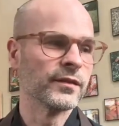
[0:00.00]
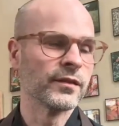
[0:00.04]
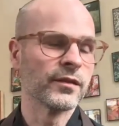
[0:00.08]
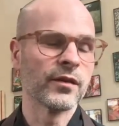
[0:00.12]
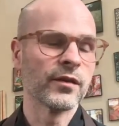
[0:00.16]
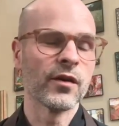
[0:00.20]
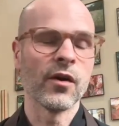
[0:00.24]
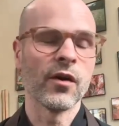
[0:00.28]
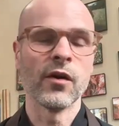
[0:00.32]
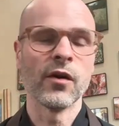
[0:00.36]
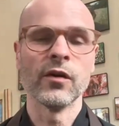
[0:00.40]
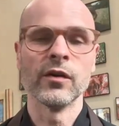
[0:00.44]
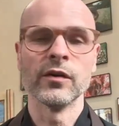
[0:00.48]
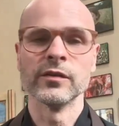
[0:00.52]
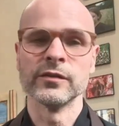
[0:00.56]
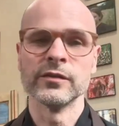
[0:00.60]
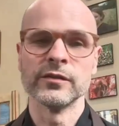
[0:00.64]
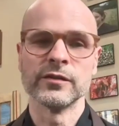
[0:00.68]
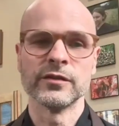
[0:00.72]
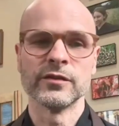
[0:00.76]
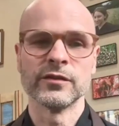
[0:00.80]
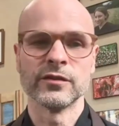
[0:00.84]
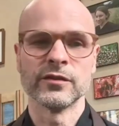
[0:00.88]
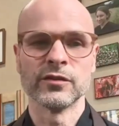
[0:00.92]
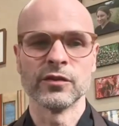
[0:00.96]
calls
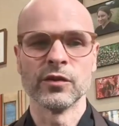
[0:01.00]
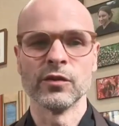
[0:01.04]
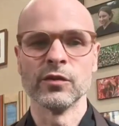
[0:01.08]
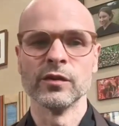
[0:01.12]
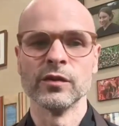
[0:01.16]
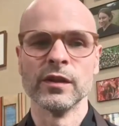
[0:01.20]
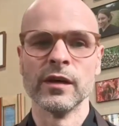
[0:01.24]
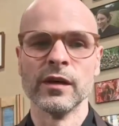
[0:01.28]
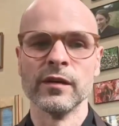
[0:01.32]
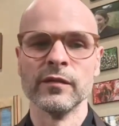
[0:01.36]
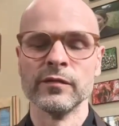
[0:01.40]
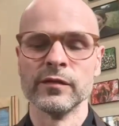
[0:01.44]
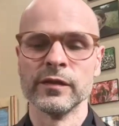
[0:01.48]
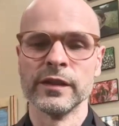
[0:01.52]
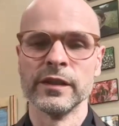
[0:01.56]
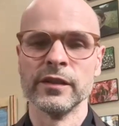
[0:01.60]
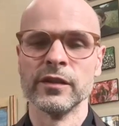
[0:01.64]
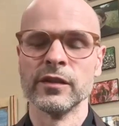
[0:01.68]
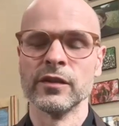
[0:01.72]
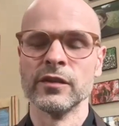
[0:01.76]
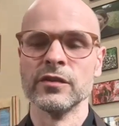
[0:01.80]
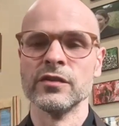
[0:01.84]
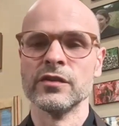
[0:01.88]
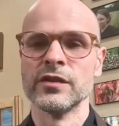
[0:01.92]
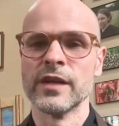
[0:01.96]
so lovely
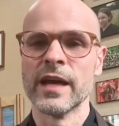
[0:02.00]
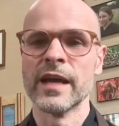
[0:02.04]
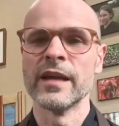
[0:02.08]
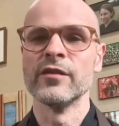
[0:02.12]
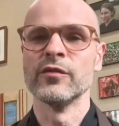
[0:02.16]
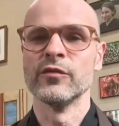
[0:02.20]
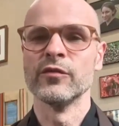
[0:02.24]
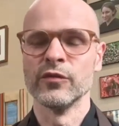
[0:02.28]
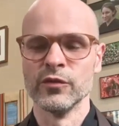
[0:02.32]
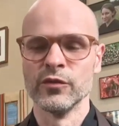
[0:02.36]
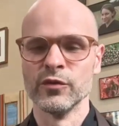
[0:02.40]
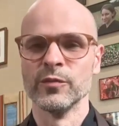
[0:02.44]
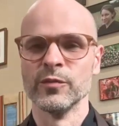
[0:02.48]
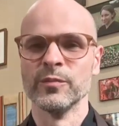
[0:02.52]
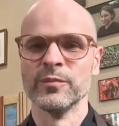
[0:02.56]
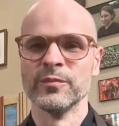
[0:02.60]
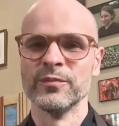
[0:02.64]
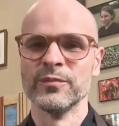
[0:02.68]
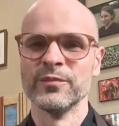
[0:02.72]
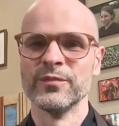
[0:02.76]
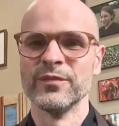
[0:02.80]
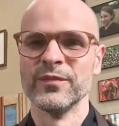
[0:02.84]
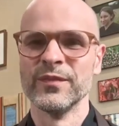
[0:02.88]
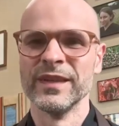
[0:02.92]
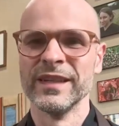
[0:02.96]
her Zen room.
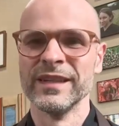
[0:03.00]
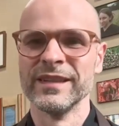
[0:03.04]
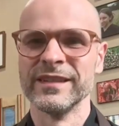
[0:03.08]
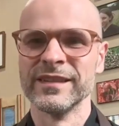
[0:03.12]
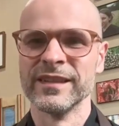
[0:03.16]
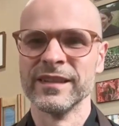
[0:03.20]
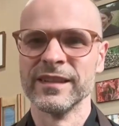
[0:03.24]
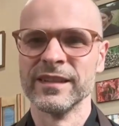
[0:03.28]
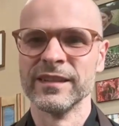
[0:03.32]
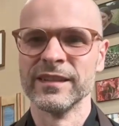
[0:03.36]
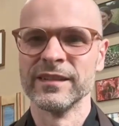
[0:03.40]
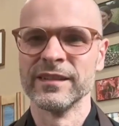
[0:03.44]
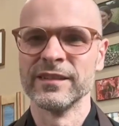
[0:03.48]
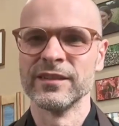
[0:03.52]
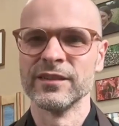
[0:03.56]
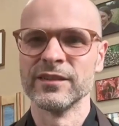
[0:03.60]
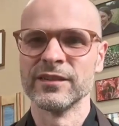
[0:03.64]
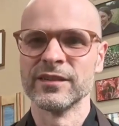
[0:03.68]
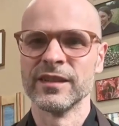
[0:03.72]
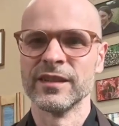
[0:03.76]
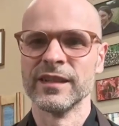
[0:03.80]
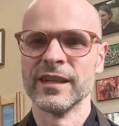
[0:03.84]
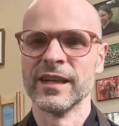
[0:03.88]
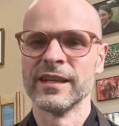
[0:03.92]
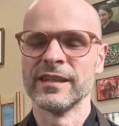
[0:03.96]
It's just
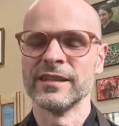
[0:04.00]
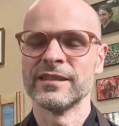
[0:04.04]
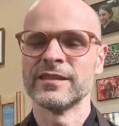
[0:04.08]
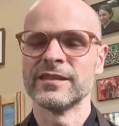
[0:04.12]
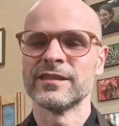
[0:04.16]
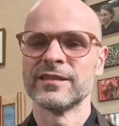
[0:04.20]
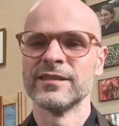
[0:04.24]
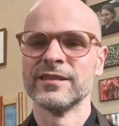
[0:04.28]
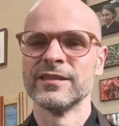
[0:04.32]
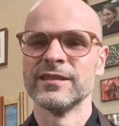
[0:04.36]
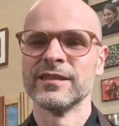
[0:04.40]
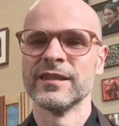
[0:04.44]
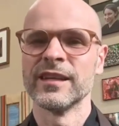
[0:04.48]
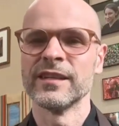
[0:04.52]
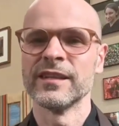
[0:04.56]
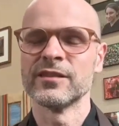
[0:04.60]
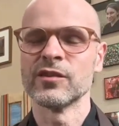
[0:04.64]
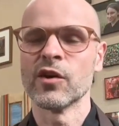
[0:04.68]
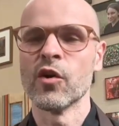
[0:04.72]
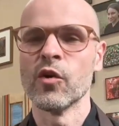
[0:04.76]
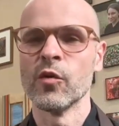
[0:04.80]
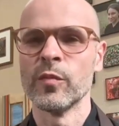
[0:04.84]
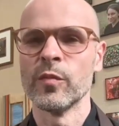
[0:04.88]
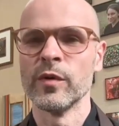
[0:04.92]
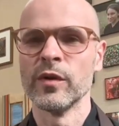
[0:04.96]
a nice
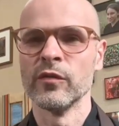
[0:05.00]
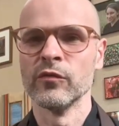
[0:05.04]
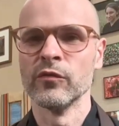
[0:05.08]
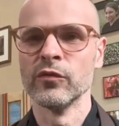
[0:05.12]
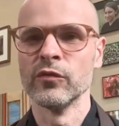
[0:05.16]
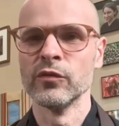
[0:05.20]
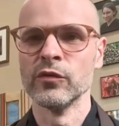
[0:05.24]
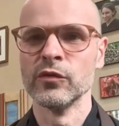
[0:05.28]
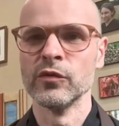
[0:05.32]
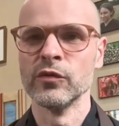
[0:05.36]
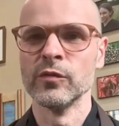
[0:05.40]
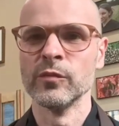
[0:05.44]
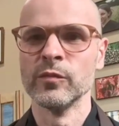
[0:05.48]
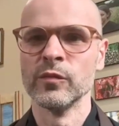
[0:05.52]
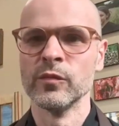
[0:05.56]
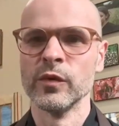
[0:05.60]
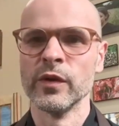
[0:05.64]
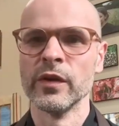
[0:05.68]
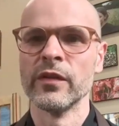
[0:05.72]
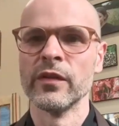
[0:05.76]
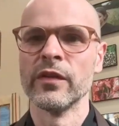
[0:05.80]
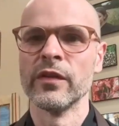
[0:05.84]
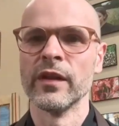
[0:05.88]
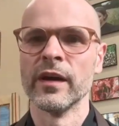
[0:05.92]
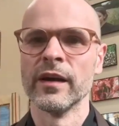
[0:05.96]
open room
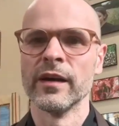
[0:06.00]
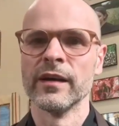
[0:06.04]
with,